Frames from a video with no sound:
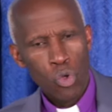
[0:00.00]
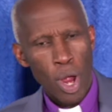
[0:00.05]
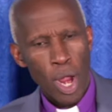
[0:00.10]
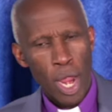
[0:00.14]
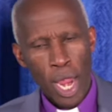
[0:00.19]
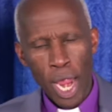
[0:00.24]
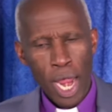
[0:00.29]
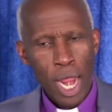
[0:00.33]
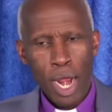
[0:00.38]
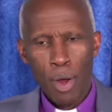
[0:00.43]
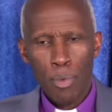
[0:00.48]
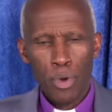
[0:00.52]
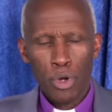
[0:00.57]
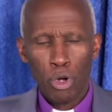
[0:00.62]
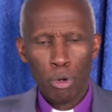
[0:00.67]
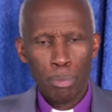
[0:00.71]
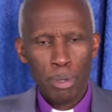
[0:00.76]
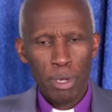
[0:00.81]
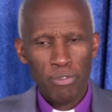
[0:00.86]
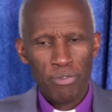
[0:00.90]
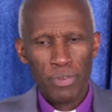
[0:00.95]
Your hair
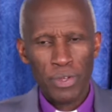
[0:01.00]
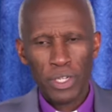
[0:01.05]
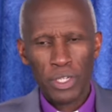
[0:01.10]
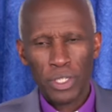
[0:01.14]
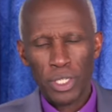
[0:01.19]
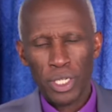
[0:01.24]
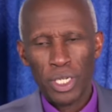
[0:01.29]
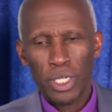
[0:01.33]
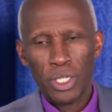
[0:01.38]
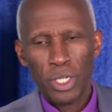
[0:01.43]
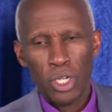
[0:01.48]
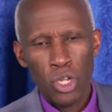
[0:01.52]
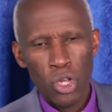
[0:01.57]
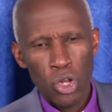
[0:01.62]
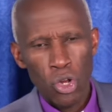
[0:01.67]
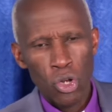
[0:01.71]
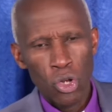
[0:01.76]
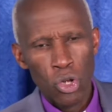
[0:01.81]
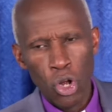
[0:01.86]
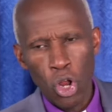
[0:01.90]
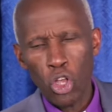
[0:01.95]
will not be affected.
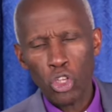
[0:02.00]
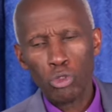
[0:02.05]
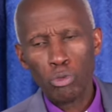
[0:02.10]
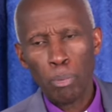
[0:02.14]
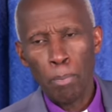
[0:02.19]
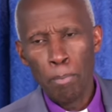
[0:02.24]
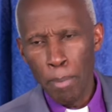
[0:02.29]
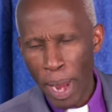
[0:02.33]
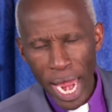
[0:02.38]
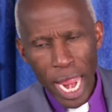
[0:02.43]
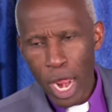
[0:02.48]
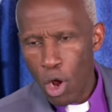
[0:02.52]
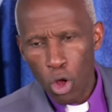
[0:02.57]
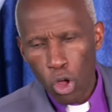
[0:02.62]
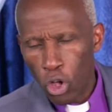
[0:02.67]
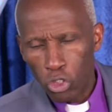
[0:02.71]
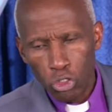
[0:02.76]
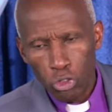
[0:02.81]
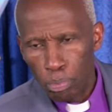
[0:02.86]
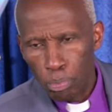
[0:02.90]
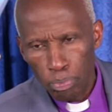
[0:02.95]
No
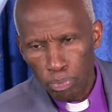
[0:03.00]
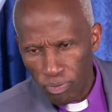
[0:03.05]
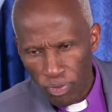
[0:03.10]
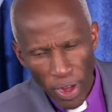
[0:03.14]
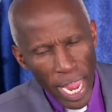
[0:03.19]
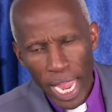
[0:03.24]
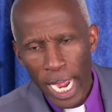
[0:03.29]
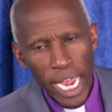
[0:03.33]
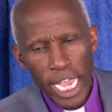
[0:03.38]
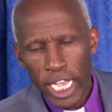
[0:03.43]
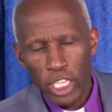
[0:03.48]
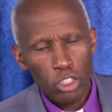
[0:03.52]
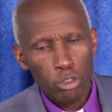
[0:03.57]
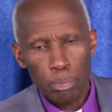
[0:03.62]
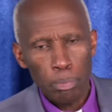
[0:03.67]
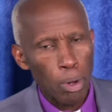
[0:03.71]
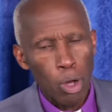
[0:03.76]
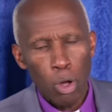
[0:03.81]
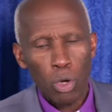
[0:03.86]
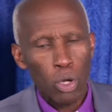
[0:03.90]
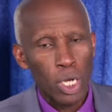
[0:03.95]
smell of fire and
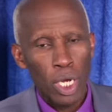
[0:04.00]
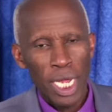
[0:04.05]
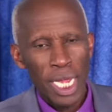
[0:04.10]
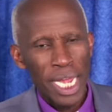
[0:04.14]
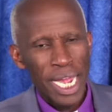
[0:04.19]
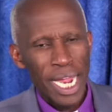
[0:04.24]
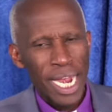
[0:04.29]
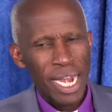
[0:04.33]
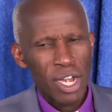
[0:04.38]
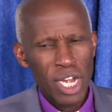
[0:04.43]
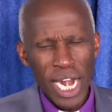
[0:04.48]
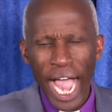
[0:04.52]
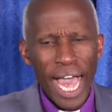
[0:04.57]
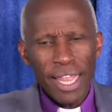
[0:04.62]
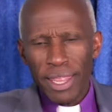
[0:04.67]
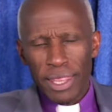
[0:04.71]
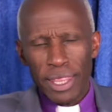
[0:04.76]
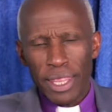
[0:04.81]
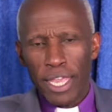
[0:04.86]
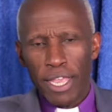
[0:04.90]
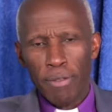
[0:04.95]
smoke.
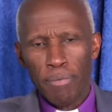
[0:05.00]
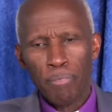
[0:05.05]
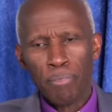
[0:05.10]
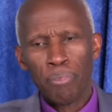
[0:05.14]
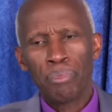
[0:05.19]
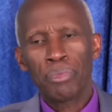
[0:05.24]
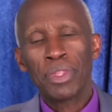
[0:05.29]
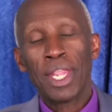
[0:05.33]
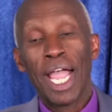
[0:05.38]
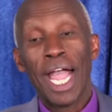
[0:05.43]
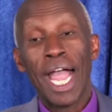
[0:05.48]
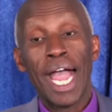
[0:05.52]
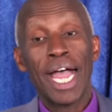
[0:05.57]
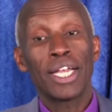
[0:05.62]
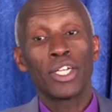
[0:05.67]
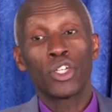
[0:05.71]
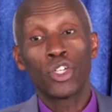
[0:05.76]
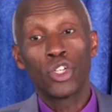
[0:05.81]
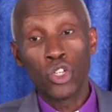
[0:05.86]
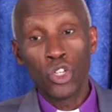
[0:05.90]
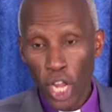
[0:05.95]
Nothing.
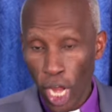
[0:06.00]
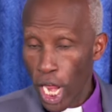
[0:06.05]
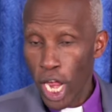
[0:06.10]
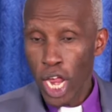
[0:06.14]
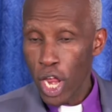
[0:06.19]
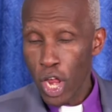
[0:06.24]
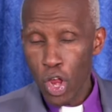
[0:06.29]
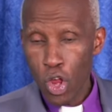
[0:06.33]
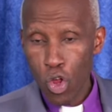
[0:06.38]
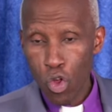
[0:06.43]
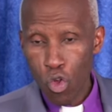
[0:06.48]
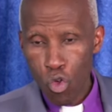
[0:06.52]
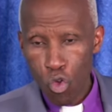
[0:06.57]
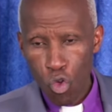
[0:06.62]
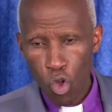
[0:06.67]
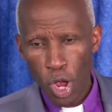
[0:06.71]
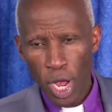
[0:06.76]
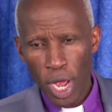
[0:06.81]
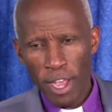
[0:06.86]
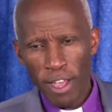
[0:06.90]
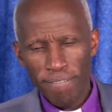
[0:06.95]

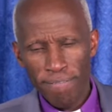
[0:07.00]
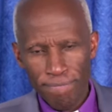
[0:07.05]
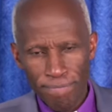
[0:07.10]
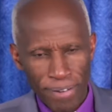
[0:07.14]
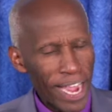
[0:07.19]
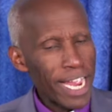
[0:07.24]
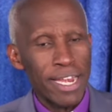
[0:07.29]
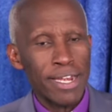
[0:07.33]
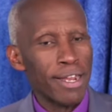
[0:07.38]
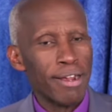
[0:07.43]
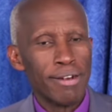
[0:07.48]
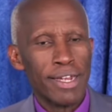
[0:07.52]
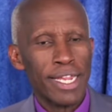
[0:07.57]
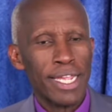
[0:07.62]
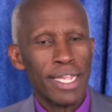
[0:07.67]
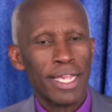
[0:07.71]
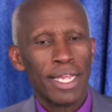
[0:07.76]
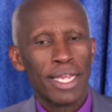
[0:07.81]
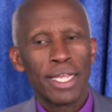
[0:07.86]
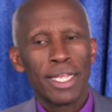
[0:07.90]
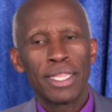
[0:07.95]
Until
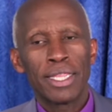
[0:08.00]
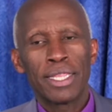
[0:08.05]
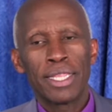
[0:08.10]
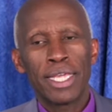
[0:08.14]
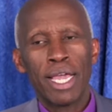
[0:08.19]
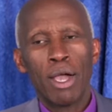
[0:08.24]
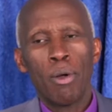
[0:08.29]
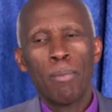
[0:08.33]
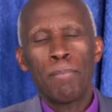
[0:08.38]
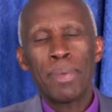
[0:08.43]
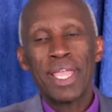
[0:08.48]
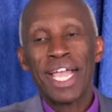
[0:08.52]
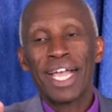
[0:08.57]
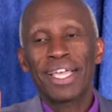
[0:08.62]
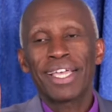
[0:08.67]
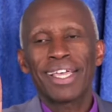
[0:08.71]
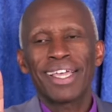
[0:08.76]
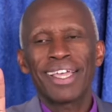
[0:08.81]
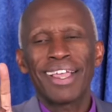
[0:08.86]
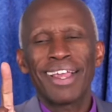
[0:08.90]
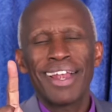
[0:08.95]
finally there will be
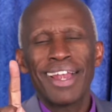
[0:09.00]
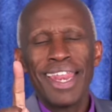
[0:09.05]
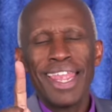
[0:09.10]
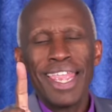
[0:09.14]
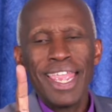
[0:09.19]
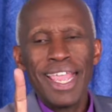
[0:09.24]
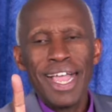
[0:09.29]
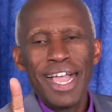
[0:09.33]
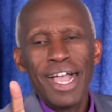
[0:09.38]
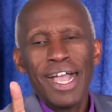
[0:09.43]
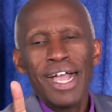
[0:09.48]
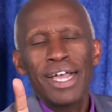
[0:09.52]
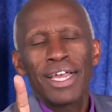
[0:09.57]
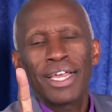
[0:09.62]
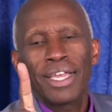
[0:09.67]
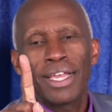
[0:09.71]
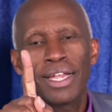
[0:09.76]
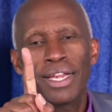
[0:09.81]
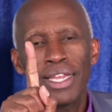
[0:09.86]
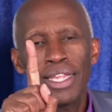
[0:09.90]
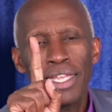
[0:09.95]
a clear,
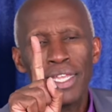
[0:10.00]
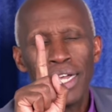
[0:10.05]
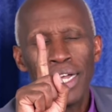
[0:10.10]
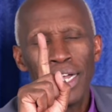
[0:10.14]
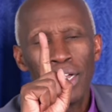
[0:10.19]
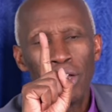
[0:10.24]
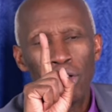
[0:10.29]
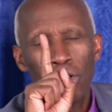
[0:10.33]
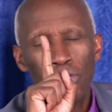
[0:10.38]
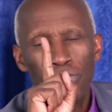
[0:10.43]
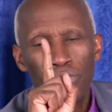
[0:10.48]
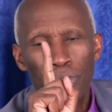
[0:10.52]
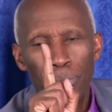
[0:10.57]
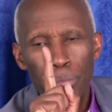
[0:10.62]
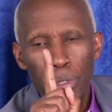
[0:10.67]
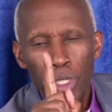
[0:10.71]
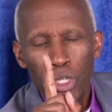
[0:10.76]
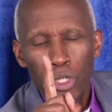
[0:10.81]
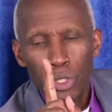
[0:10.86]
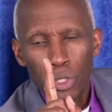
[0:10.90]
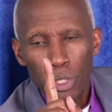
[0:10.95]
clear
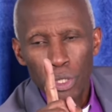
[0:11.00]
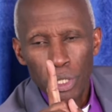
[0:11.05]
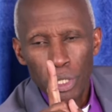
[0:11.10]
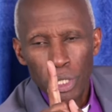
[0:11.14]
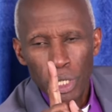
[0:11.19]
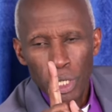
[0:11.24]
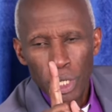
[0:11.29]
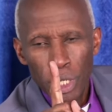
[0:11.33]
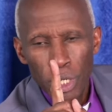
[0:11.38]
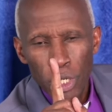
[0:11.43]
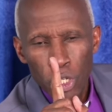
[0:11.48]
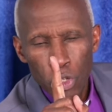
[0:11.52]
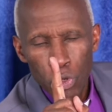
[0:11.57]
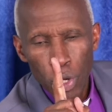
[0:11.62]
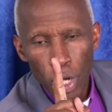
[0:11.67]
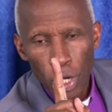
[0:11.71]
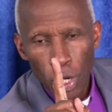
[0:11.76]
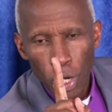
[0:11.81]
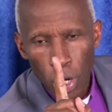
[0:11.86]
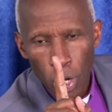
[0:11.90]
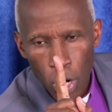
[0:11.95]
confirmation.
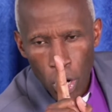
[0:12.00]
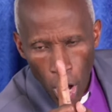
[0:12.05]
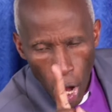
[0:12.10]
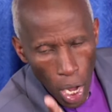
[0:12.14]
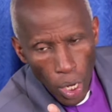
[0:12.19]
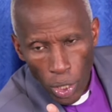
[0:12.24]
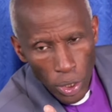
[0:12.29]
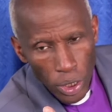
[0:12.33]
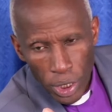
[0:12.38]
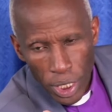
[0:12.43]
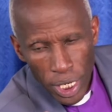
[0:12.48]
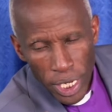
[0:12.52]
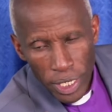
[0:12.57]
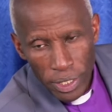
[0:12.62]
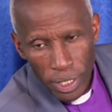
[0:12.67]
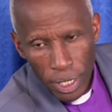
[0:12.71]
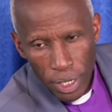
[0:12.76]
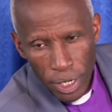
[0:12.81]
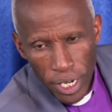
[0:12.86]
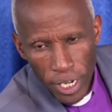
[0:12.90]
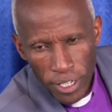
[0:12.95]
Your God
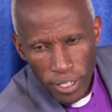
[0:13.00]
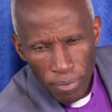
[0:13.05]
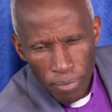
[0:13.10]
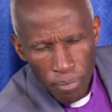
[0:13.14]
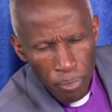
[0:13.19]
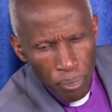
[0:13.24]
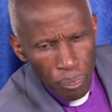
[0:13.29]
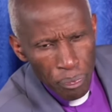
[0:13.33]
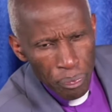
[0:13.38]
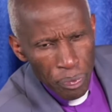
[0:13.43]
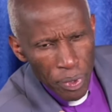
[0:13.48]
is great.